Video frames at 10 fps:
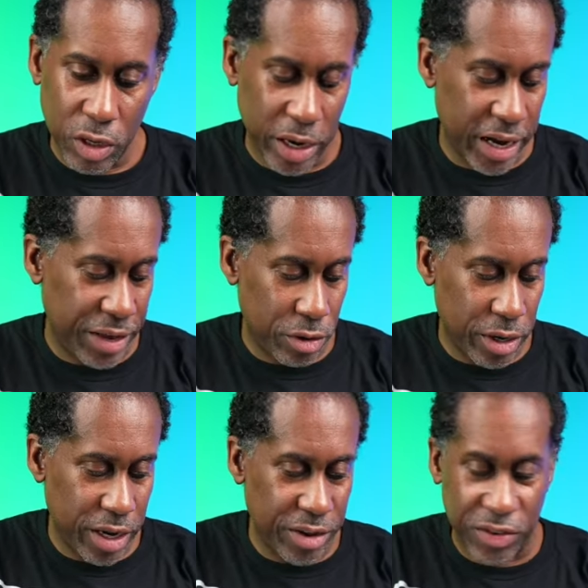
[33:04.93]
And there
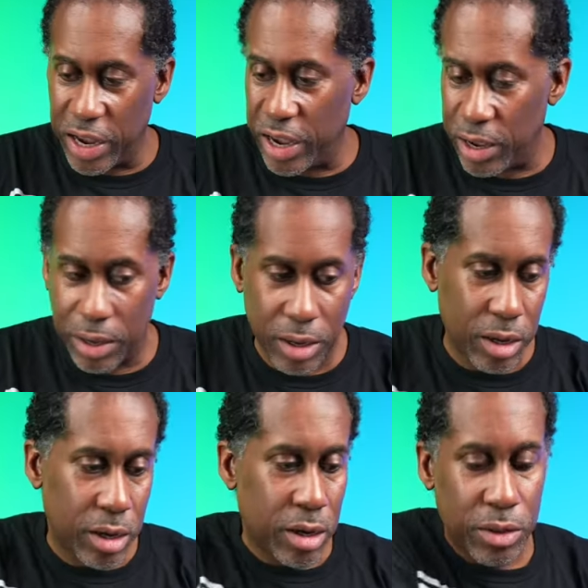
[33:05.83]
is a
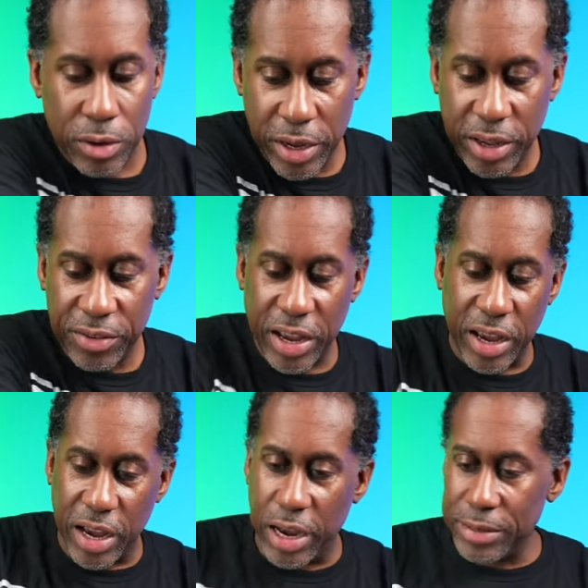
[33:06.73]
there is
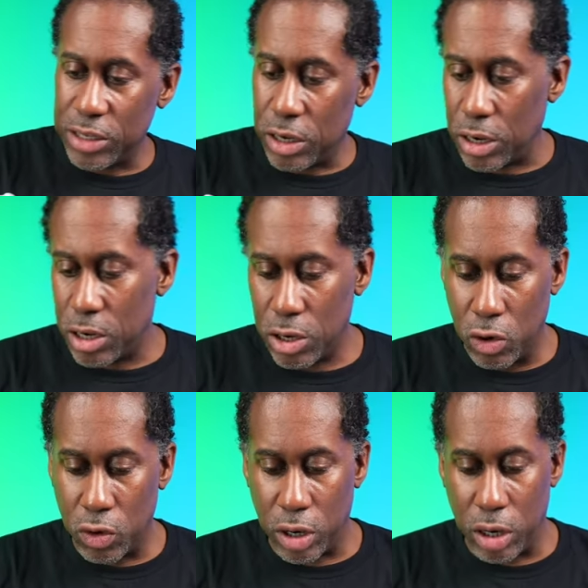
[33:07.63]
a Amazon
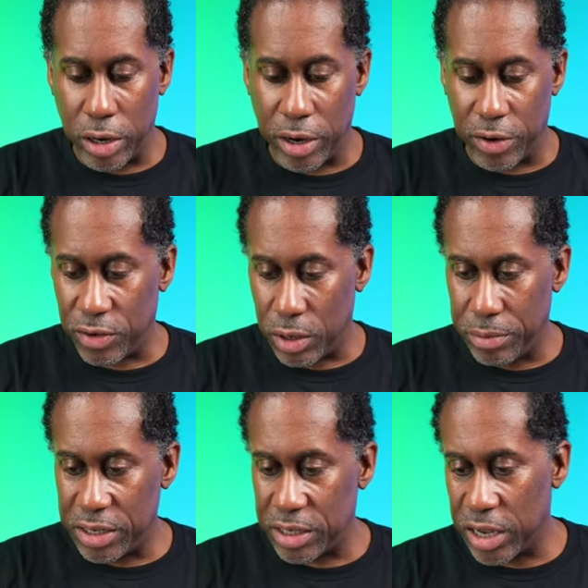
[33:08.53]
code on here, so let
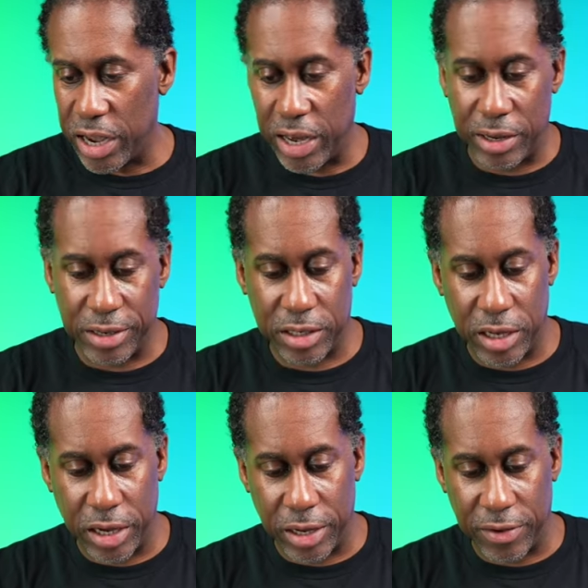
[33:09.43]
me scan this
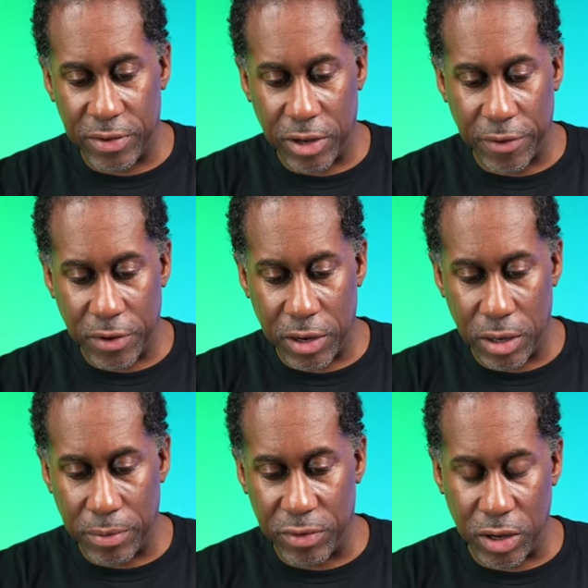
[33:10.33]
thing and see if it
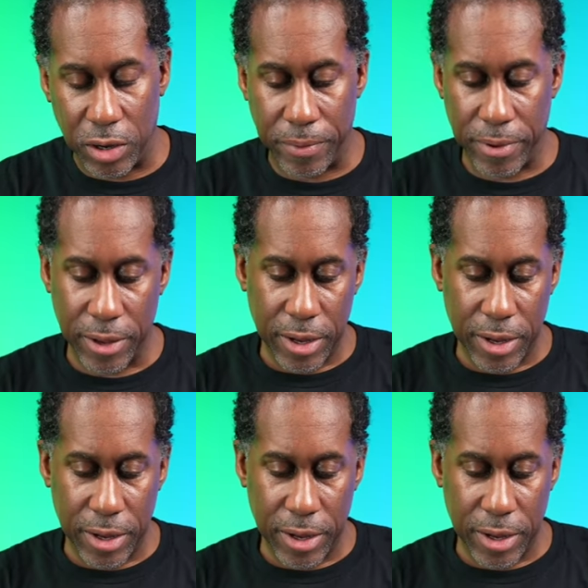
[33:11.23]
comes up.